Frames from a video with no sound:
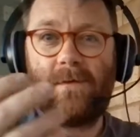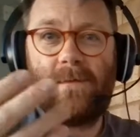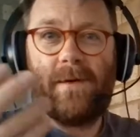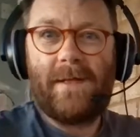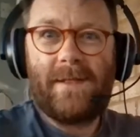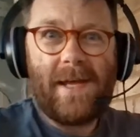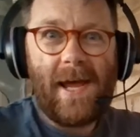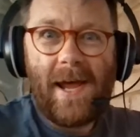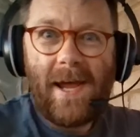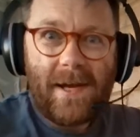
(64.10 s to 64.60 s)
a
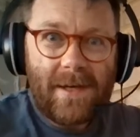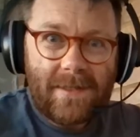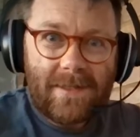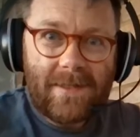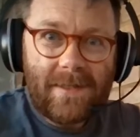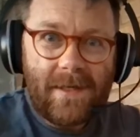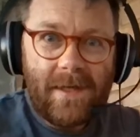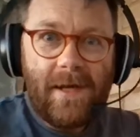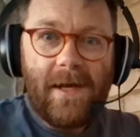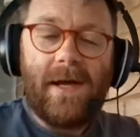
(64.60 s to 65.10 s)

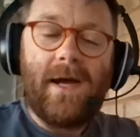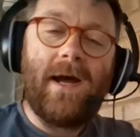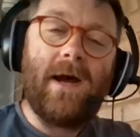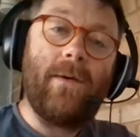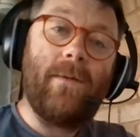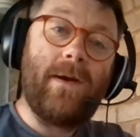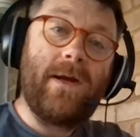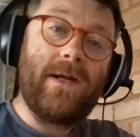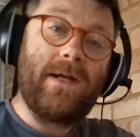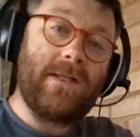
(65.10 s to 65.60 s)
text, and
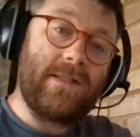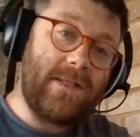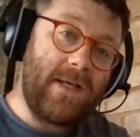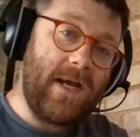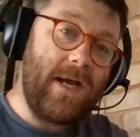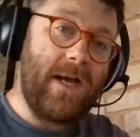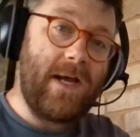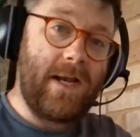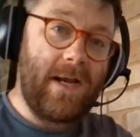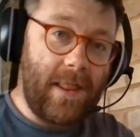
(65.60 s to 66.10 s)
we're going to
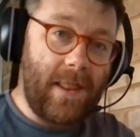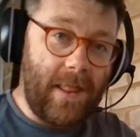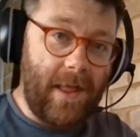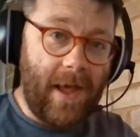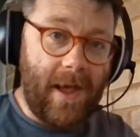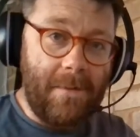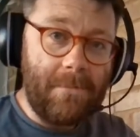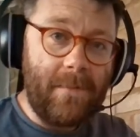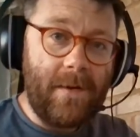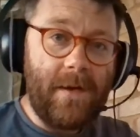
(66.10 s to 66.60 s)
turn
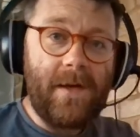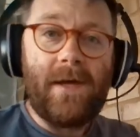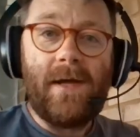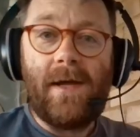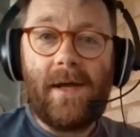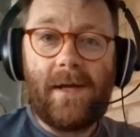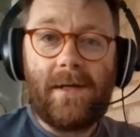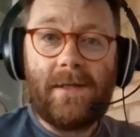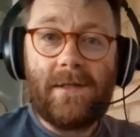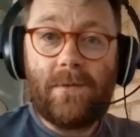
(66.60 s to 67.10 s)
them
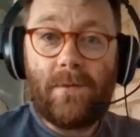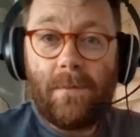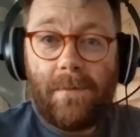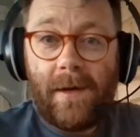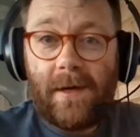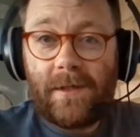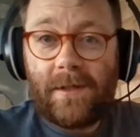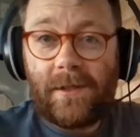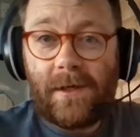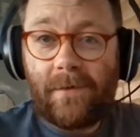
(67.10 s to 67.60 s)
into a
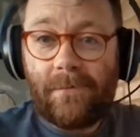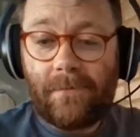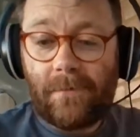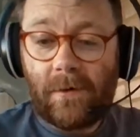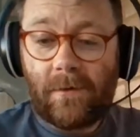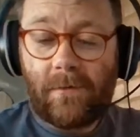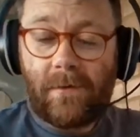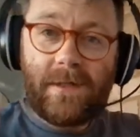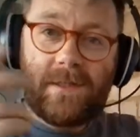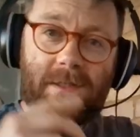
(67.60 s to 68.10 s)
picture.
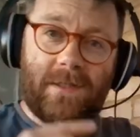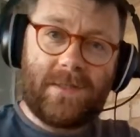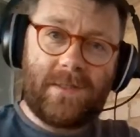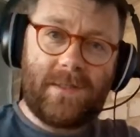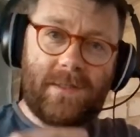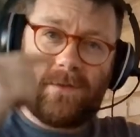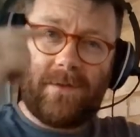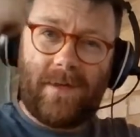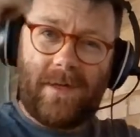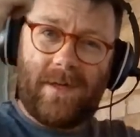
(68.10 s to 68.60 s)
All right, just
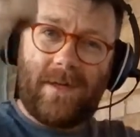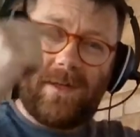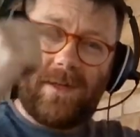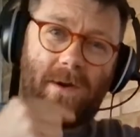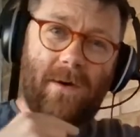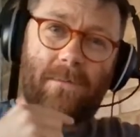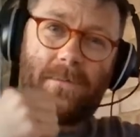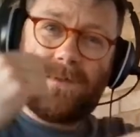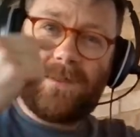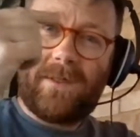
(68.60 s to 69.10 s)
doing it the
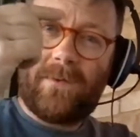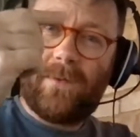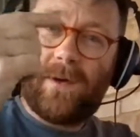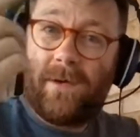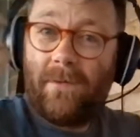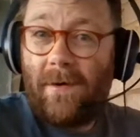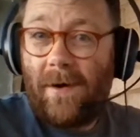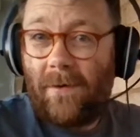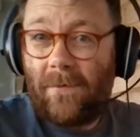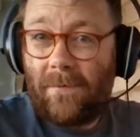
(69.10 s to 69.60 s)
opposite way
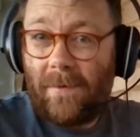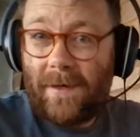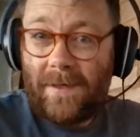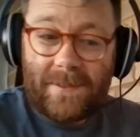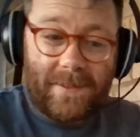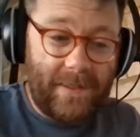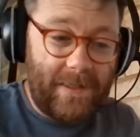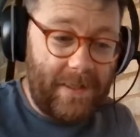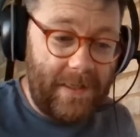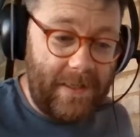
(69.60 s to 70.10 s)
around,
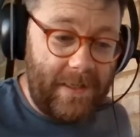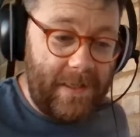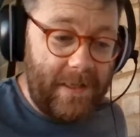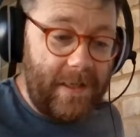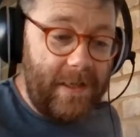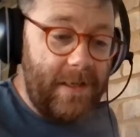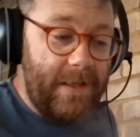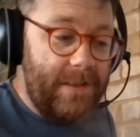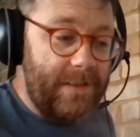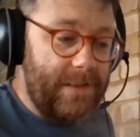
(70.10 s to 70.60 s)
basically.
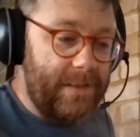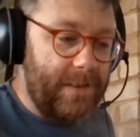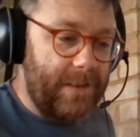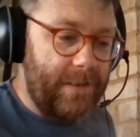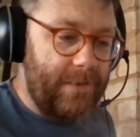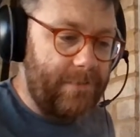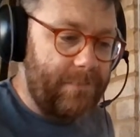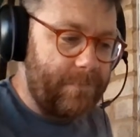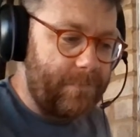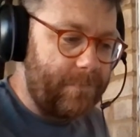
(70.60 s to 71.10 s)

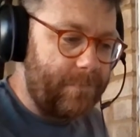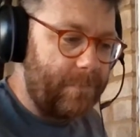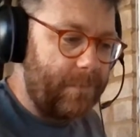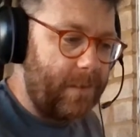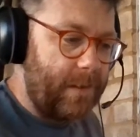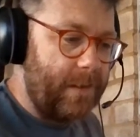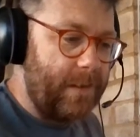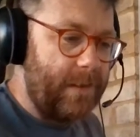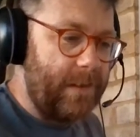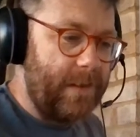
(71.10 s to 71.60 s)
So
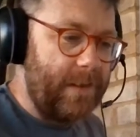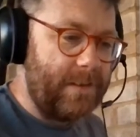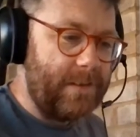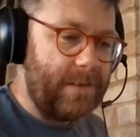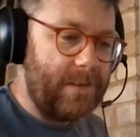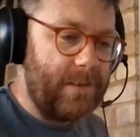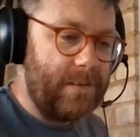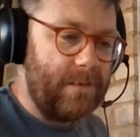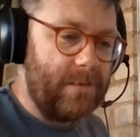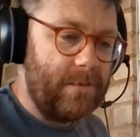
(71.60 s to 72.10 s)
let's
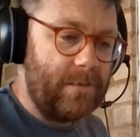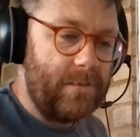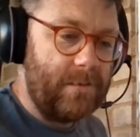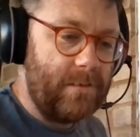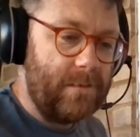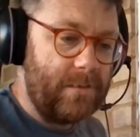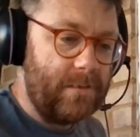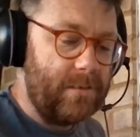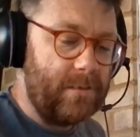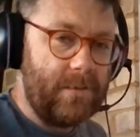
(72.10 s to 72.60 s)
see.
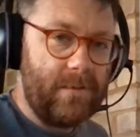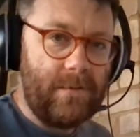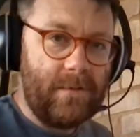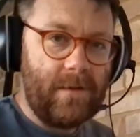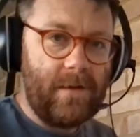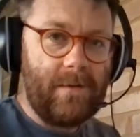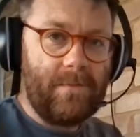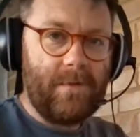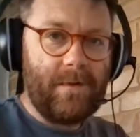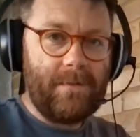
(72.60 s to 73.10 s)

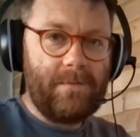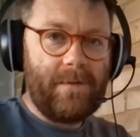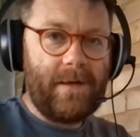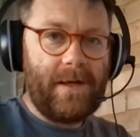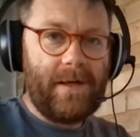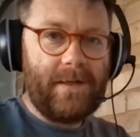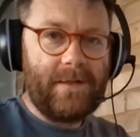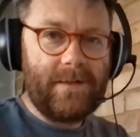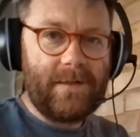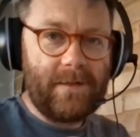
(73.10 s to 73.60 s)
None of my
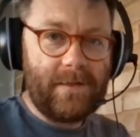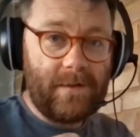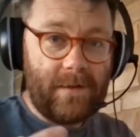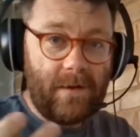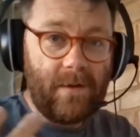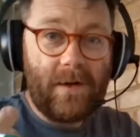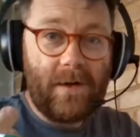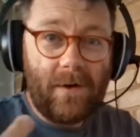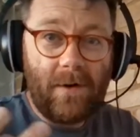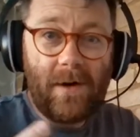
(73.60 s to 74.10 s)
pens.
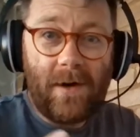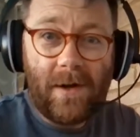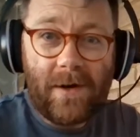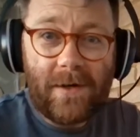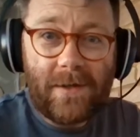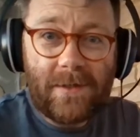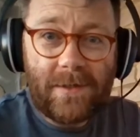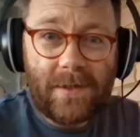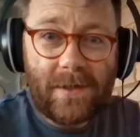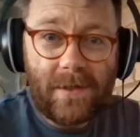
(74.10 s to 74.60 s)
I got
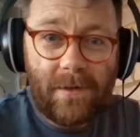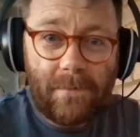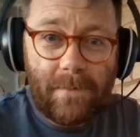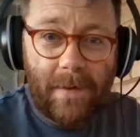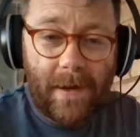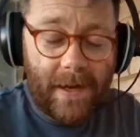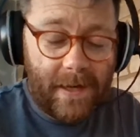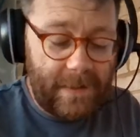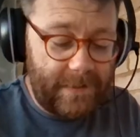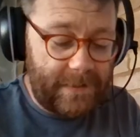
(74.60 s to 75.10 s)
loads of new
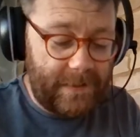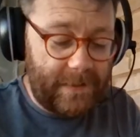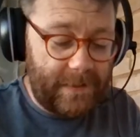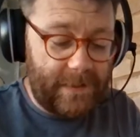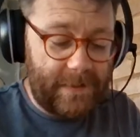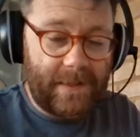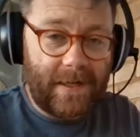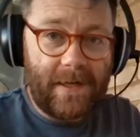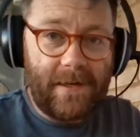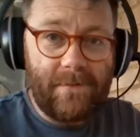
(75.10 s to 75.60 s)
pens the
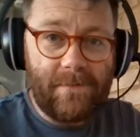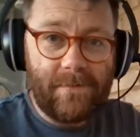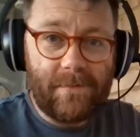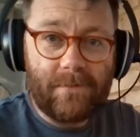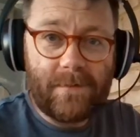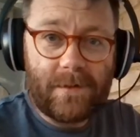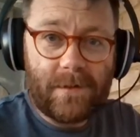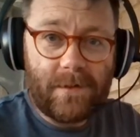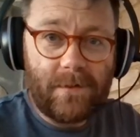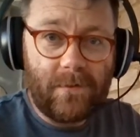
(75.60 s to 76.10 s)
other day
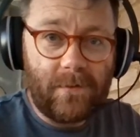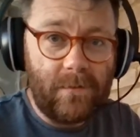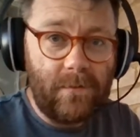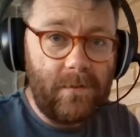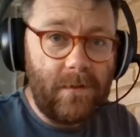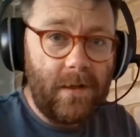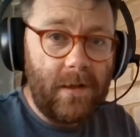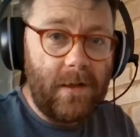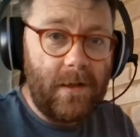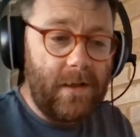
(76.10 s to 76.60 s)
from
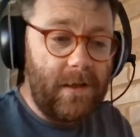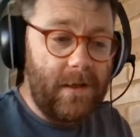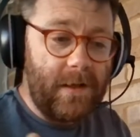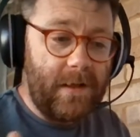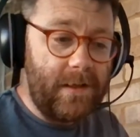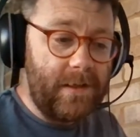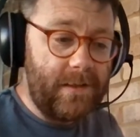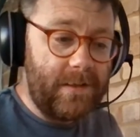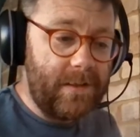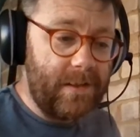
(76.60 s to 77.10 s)
school,
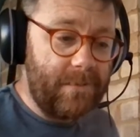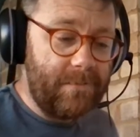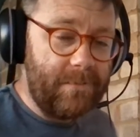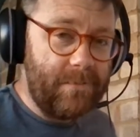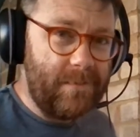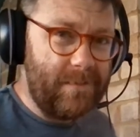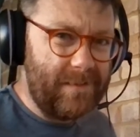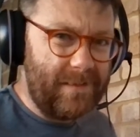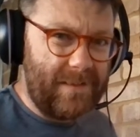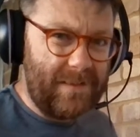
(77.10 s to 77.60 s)
and they're
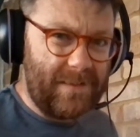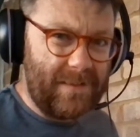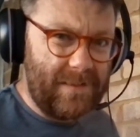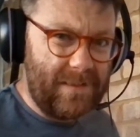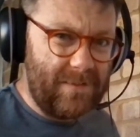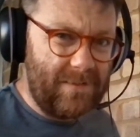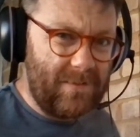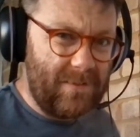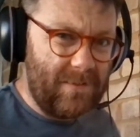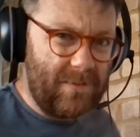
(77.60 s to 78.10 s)

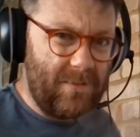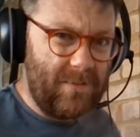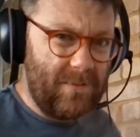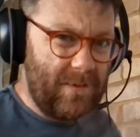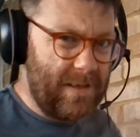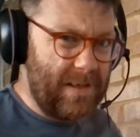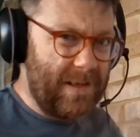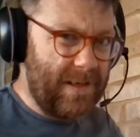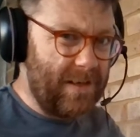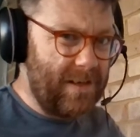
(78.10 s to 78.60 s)
still not
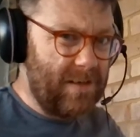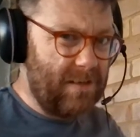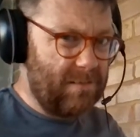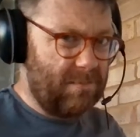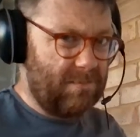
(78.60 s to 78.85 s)
all out.